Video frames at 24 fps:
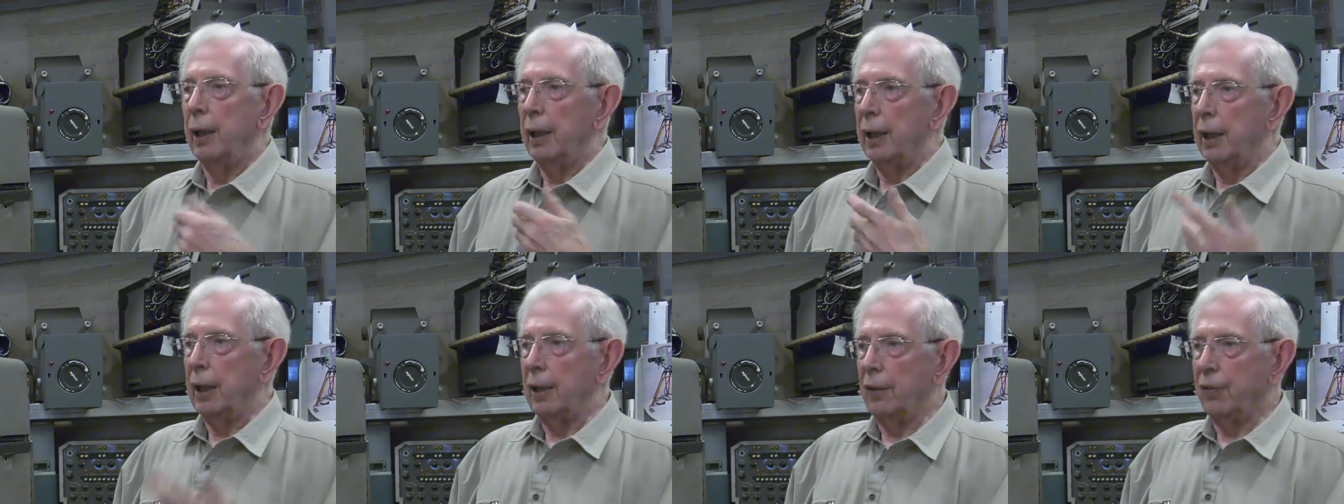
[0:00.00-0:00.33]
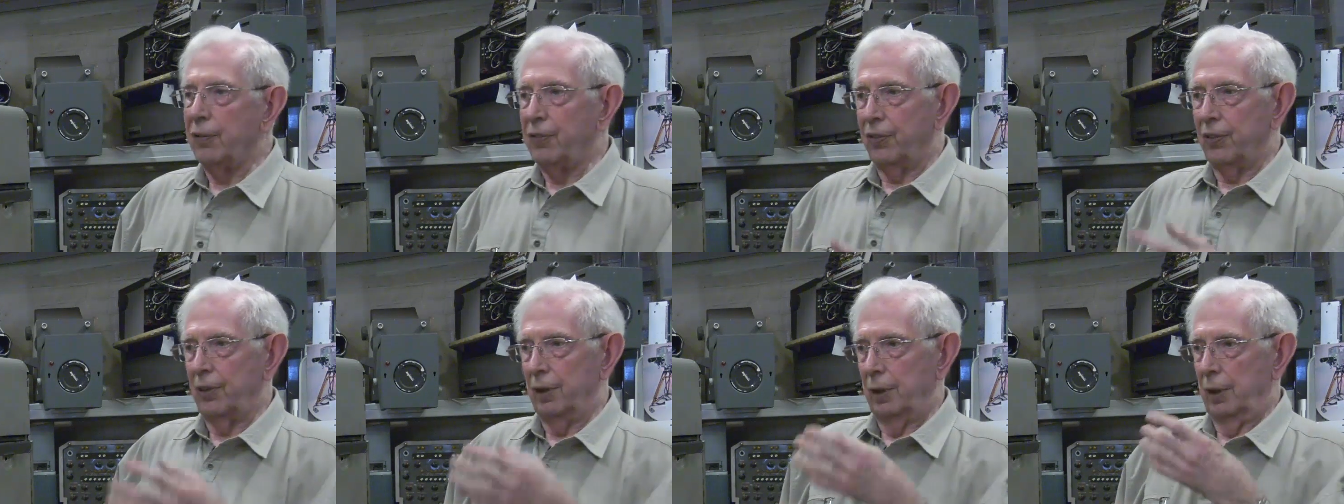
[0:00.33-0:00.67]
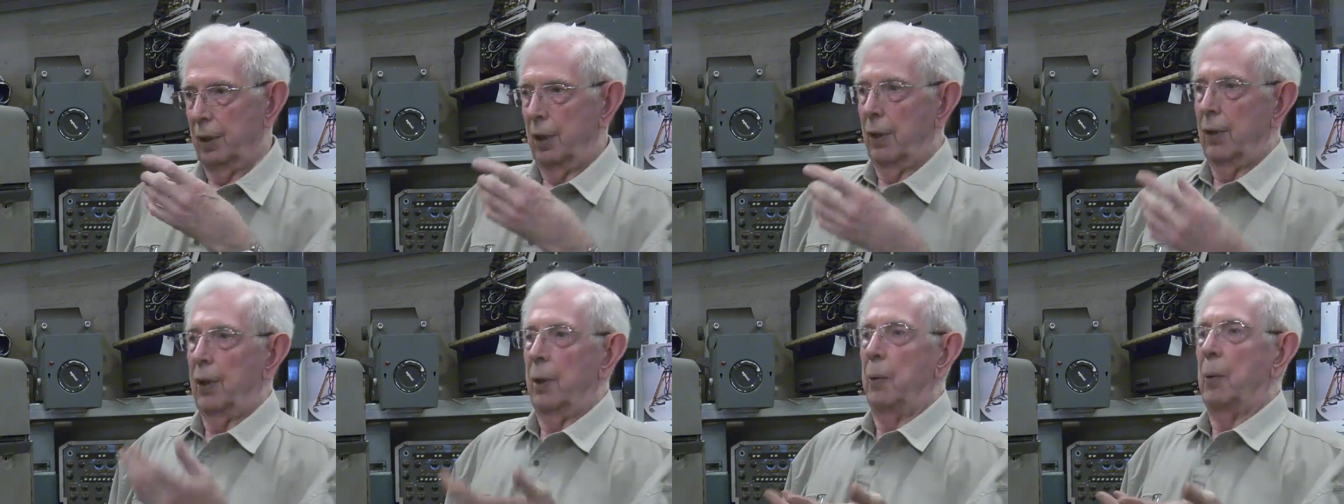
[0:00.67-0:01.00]
if
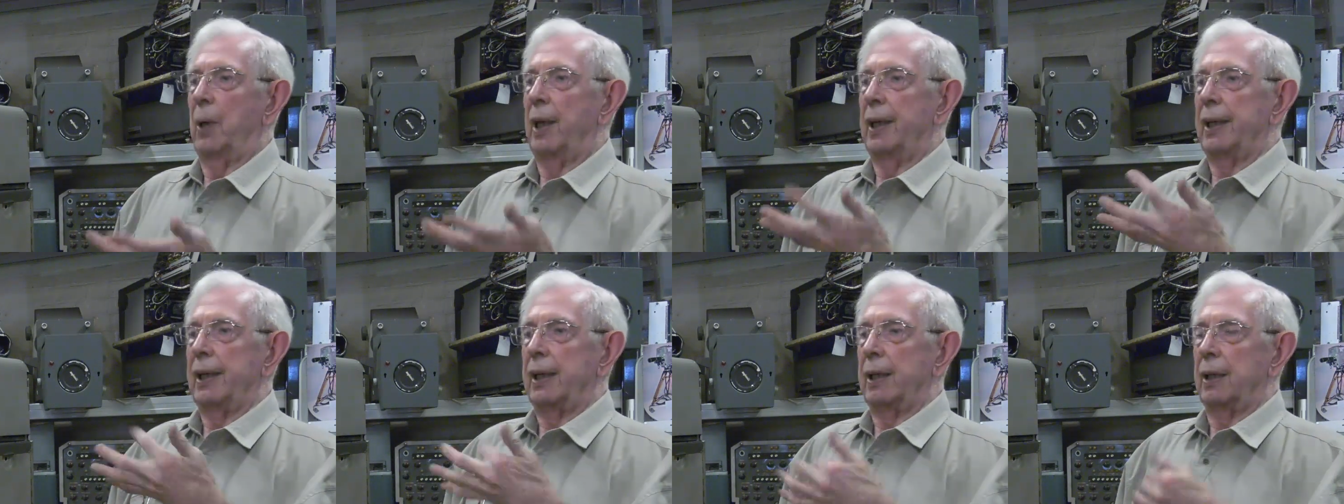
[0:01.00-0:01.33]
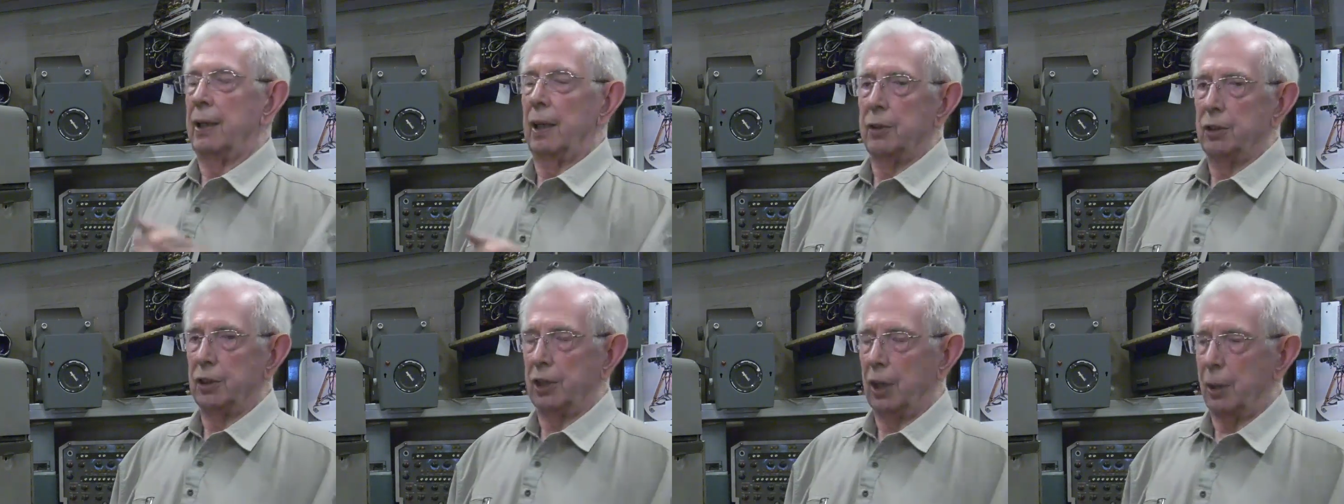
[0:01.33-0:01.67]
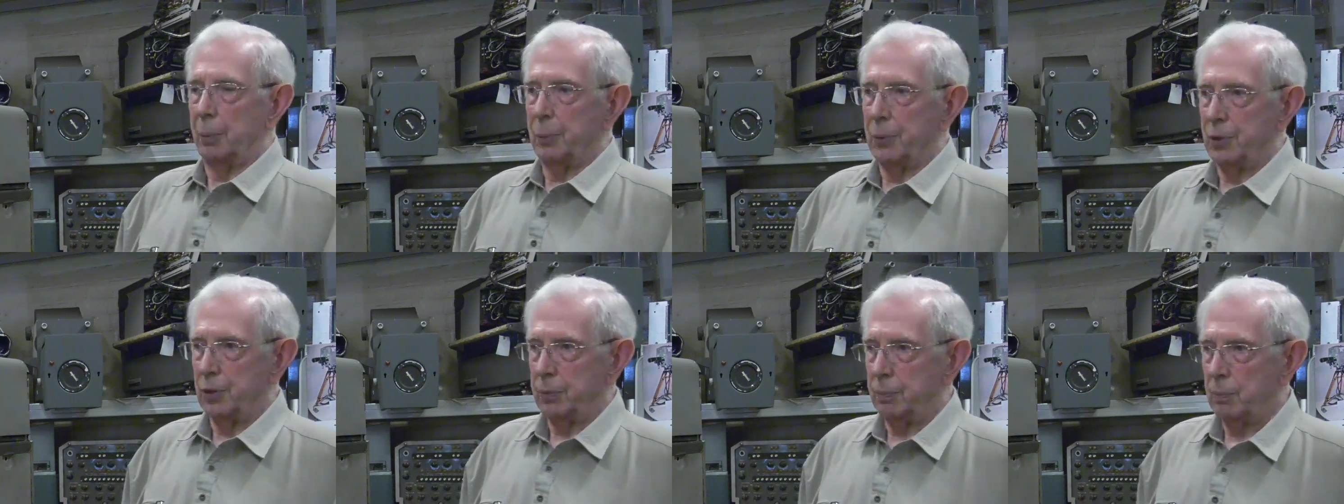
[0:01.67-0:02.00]
there were any
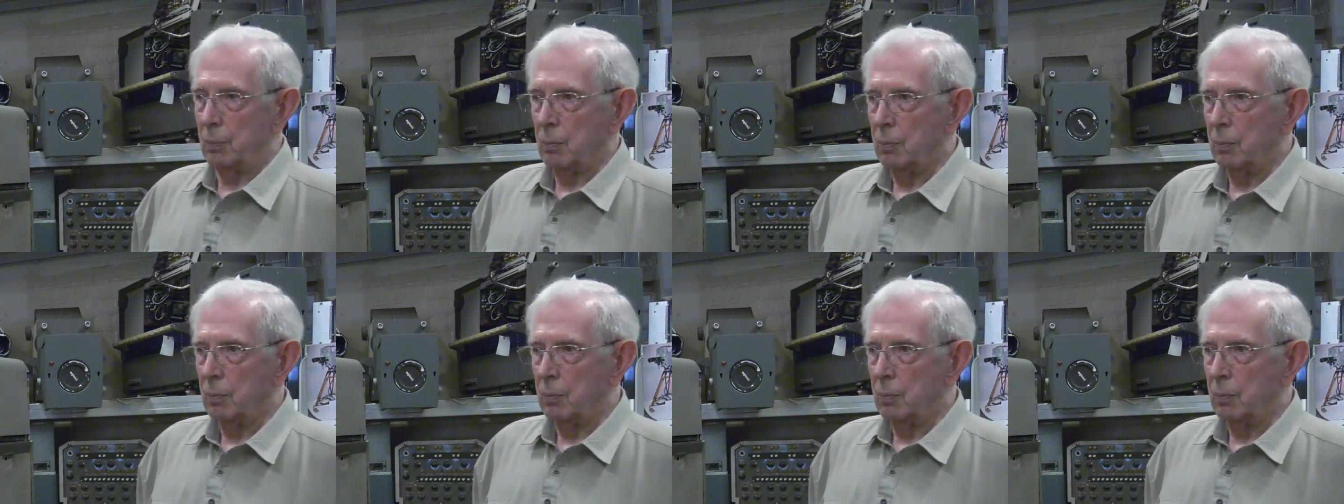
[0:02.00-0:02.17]
close-ups.